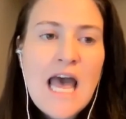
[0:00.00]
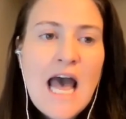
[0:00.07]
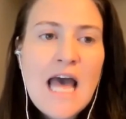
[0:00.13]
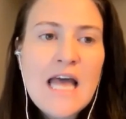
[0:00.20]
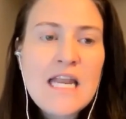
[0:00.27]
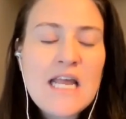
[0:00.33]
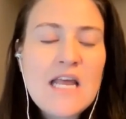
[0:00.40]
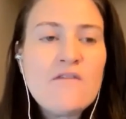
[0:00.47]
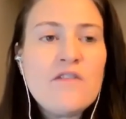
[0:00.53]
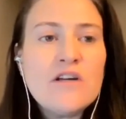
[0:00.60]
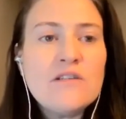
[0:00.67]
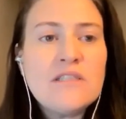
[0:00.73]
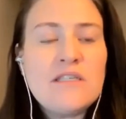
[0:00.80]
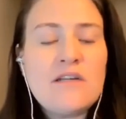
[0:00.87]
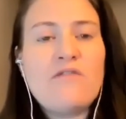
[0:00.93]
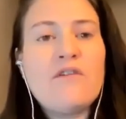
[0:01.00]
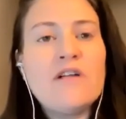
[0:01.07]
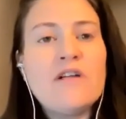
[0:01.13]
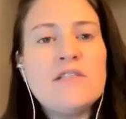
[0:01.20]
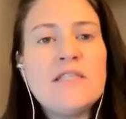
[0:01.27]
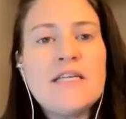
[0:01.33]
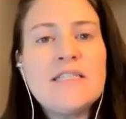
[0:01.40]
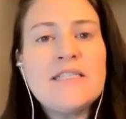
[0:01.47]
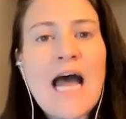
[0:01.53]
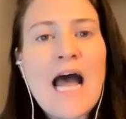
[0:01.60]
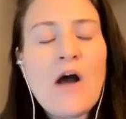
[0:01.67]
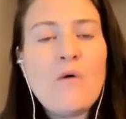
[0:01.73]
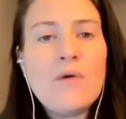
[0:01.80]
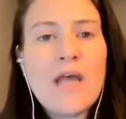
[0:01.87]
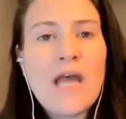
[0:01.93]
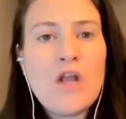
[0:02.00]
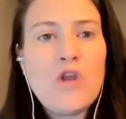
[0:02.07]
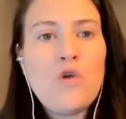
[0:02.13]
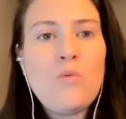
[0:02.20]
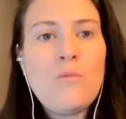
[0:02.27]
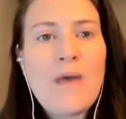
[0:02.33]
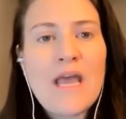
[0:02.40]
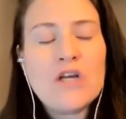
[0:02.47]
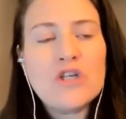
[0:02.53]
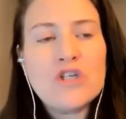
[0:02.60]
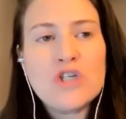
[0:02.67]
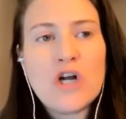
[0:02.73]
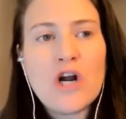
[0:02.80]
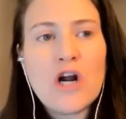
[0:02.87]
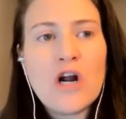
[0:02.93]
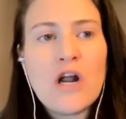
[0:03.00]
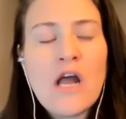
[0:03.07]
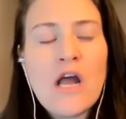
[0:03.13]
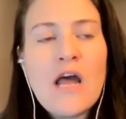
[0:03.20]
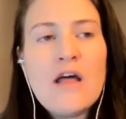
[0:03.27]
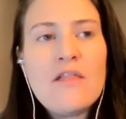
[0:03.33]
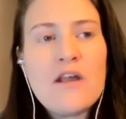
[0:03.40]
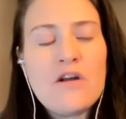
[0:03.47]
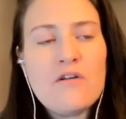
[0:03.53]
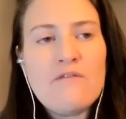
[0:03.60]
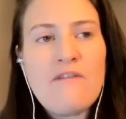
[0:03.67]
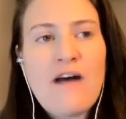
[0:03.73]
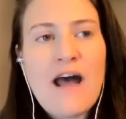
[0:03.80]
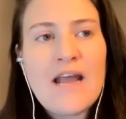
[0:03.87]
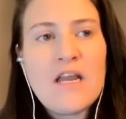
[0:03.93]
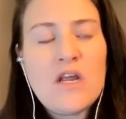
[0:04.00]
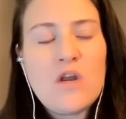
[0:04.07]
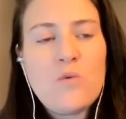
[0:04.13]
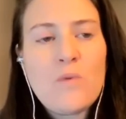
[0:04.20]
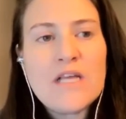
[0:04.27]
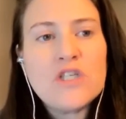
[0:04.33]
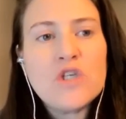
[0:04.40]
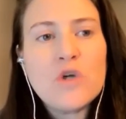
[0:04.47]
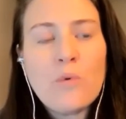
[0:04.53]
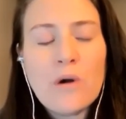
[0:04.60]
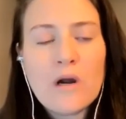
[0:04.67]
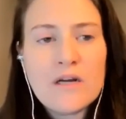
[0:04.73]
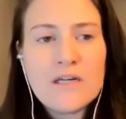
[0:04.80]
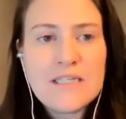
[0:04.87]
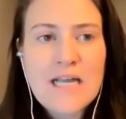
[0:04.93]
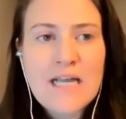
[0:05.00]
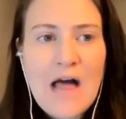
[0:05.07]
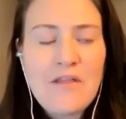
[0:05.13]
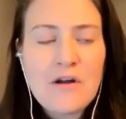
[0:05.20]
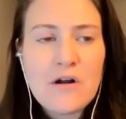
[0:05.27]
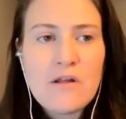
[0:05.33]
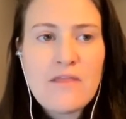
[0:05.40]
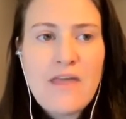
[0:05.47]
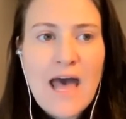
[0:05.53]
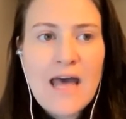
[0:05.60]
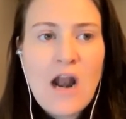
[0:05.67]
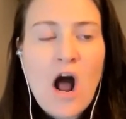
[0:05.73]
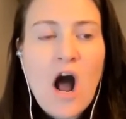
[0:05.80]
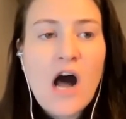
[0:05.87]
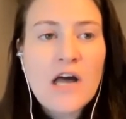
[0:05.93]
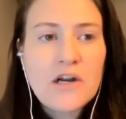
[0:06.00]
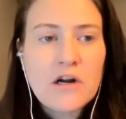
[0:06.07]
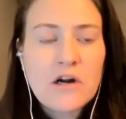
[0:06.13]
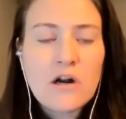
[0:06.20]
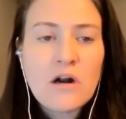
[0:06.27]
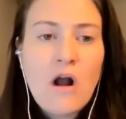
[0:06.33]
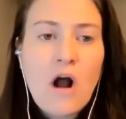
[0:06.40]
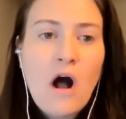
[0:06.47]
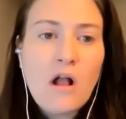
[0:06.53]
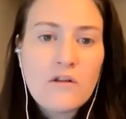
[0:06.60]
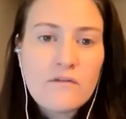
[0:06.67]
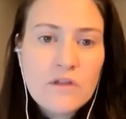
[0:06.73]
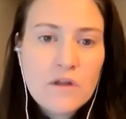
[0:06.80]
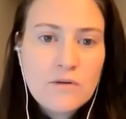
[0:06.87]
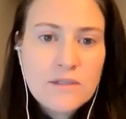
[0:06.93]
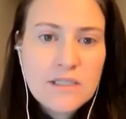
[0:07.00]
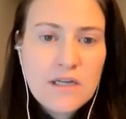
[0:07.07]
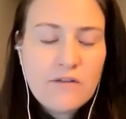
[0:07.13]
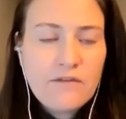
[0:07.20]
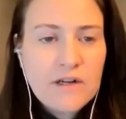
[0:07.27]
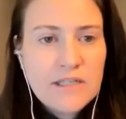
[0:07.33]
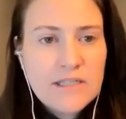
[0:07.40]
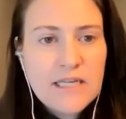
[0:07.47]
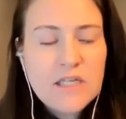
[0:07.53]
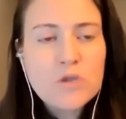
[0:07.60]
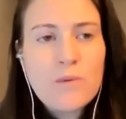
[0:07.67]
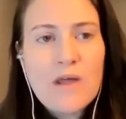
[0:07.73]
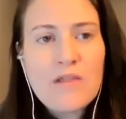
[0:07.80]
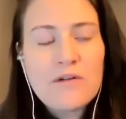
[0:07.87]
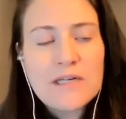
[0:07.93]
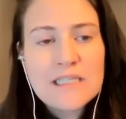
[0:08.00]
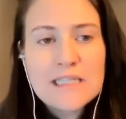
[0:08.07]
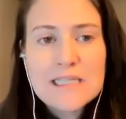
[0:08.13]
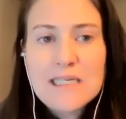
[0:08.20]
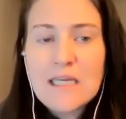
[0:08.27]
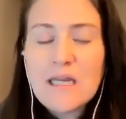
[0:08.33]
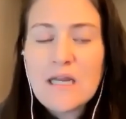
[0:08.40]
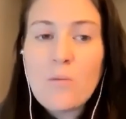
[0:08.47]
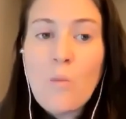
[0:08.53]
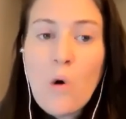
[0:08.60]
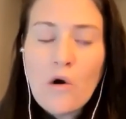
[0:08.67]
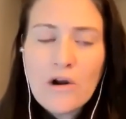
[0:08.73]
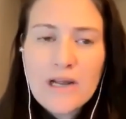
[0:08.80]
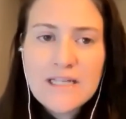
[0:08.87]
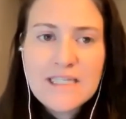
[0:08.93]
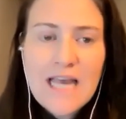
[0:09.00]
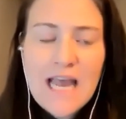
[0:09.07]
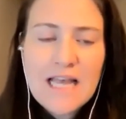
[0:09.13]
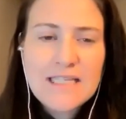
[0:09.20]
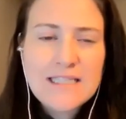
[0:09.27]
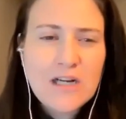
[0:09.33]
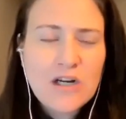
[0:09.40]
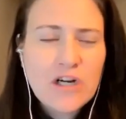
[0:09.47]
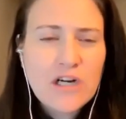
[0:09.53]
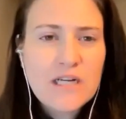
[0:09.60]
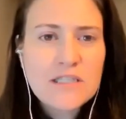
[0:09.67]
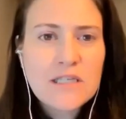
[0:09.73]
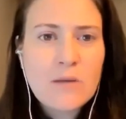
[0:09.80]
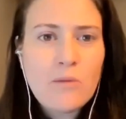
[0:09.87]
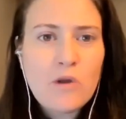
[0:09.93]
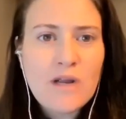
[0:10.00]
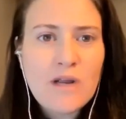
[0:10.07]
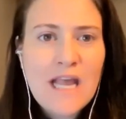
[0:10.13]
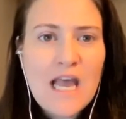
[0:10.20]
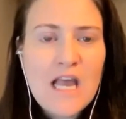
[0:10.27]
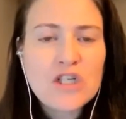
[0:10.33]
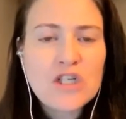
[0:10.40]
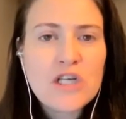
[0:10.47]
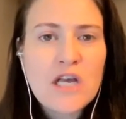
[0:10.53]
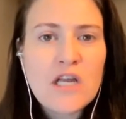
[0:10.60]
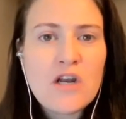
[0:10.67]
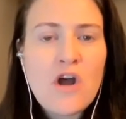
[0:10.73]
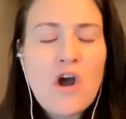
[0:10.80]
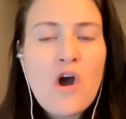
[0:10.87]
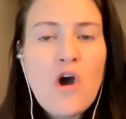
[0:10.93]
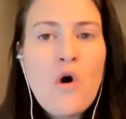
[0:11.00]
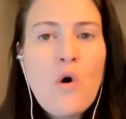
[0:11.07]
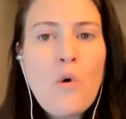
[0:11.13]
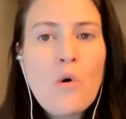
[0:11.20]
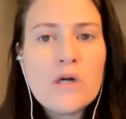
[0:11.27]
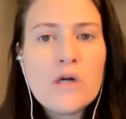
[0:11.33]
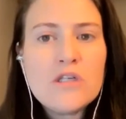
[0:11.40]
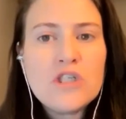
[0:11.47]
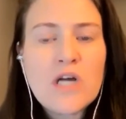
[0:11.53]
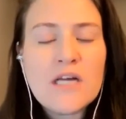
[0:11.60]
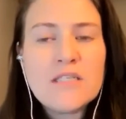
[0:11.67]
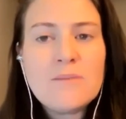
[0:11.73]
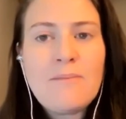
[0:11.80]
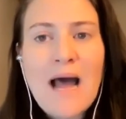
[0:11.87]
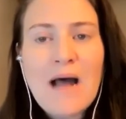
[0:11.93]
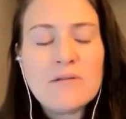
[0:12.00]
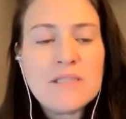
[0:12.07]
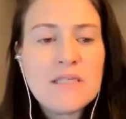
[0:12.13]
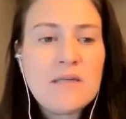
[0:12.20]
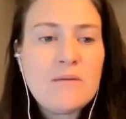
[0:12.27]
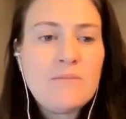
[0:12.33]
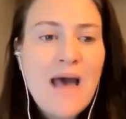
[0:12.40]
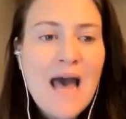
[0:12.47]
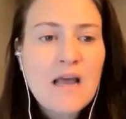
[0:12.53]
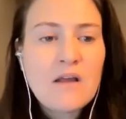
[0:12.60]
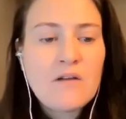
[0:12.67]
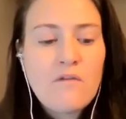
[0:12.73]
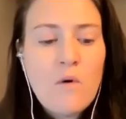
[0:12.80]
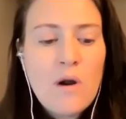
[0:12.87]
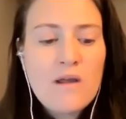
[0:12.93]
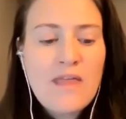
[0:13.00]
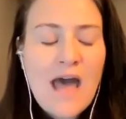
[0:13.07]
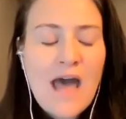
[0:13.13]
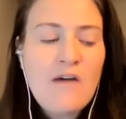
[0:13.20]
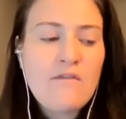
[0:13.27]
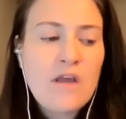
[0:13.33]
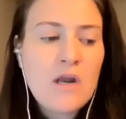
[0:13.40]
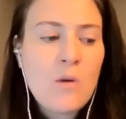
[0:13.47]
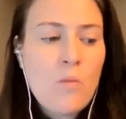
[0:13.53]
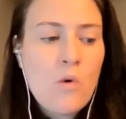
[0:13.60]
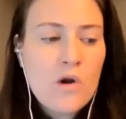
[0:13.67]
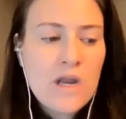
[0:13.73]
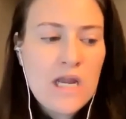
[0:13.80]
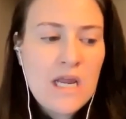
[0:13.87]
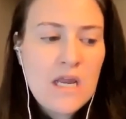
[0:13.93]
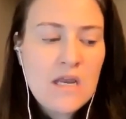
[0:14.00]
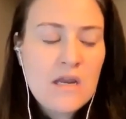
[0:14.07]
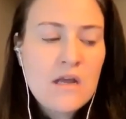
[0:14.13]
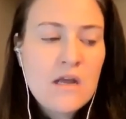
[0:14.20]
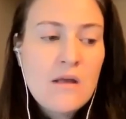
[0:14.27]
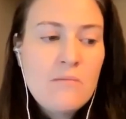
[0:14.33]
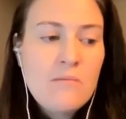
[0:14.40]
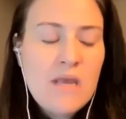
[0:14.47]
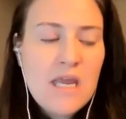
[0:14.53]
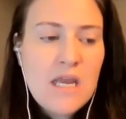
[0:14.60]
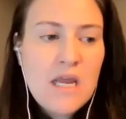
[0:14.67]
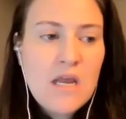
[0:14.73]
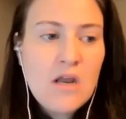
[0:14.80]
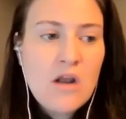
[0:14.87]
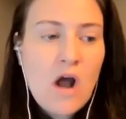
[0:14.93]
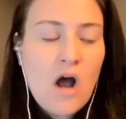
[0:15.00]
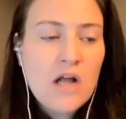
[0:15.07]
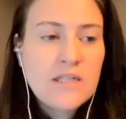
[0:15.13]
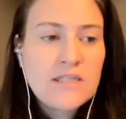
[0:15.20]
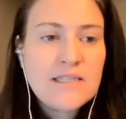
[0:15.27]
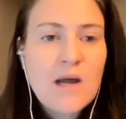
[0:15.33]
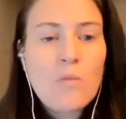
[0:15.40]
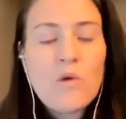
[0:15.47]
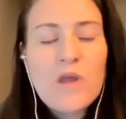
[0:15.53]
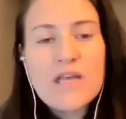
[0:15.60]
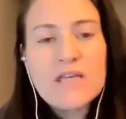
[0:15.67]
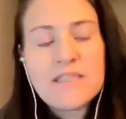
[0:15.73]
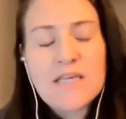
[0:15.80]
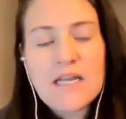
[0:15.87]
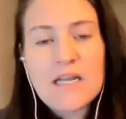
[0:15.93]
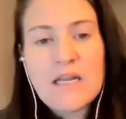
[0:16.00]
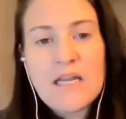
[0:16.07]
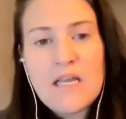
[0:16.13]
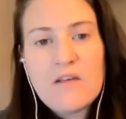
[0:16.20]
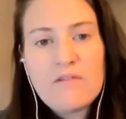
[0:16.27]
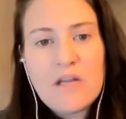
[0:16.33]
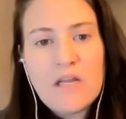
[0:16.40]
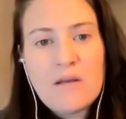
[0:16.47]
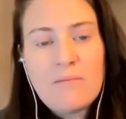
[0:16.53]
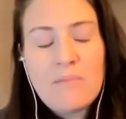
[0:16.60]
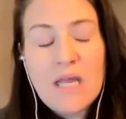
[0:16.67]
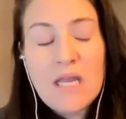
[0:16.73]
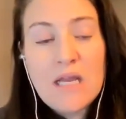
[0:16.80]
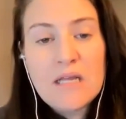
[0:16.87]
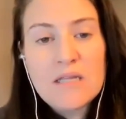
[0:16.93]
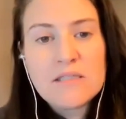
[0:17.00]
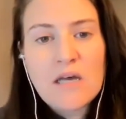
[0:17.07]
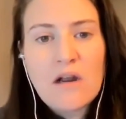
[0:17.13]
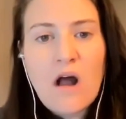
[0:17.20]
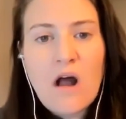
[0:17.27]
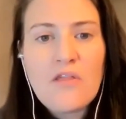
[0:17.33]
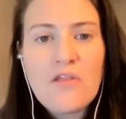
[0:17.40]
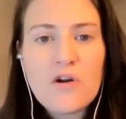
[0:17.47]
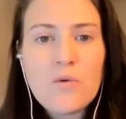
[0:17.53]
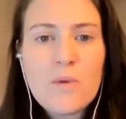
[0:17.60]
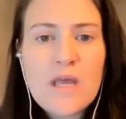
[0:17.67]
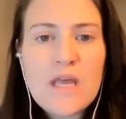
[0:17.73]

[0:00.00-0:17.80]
And if there's differences, how can you make sure that you're finding ways to work together that honor all of those differences, whether it's leaning more into asynchronous communication or just bouncing back and forth, having a morning meeting on some weeks and evening meetings on other